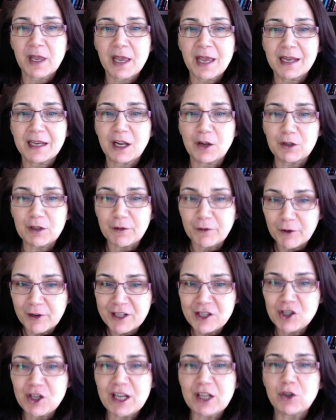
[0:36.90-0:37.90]
Now,
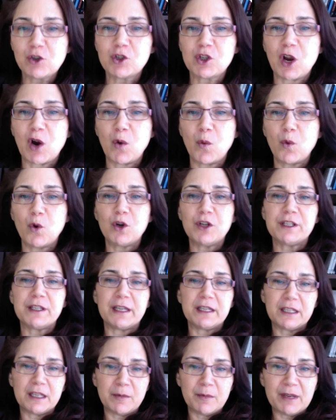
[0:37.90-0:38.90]
differentiators are words
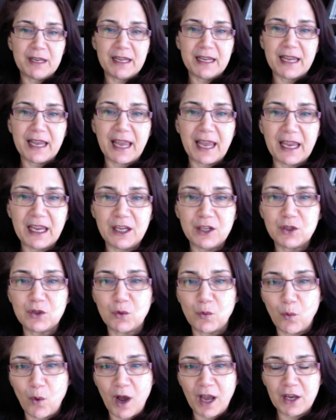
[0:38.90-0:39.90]
that communicate
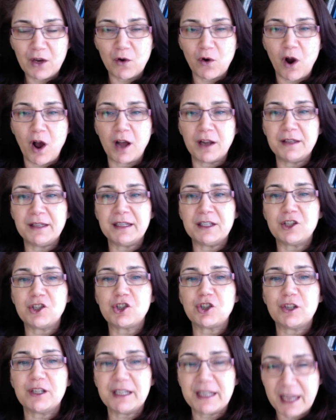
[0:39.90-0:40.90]
why your audience
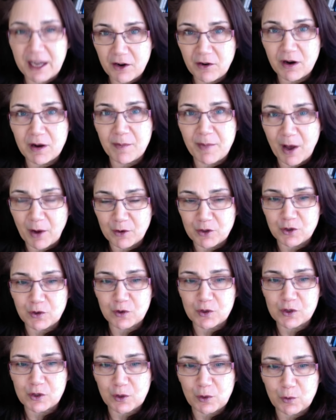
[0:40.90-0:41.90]
should care about your
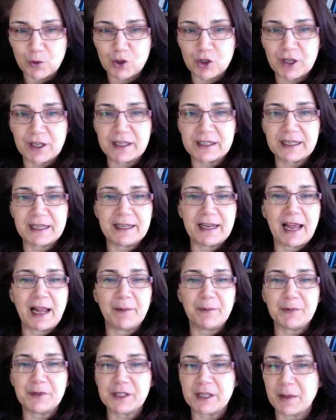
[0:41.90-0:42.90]
solutions. It
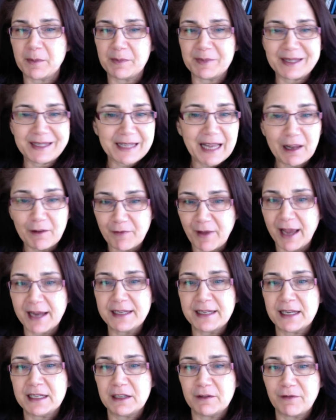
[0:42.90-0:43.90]
helps them
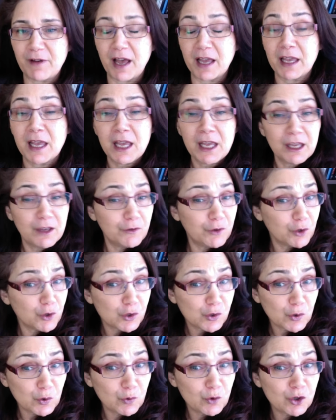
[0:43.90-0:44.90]
self-identify if your
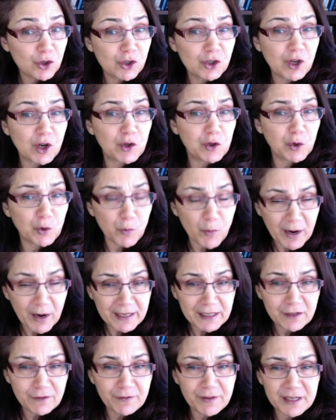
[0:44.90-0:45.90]
solutions are the
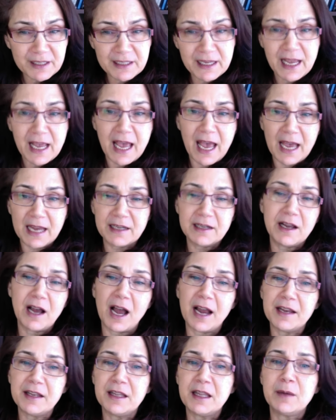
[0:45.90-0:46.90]
right fit and
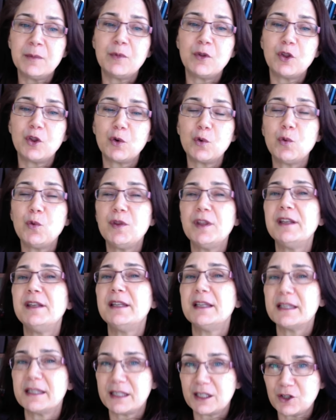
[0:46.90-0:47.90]
guide them through the
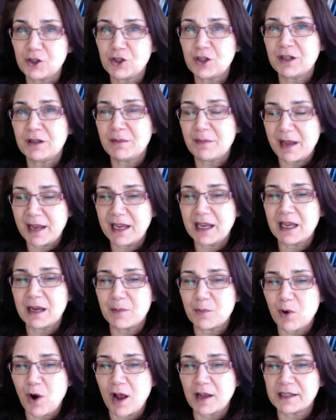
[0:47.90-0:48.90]
decision-making
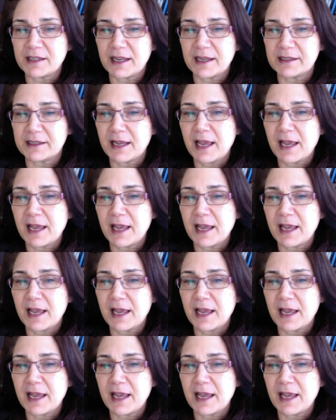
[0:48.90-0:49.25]
process.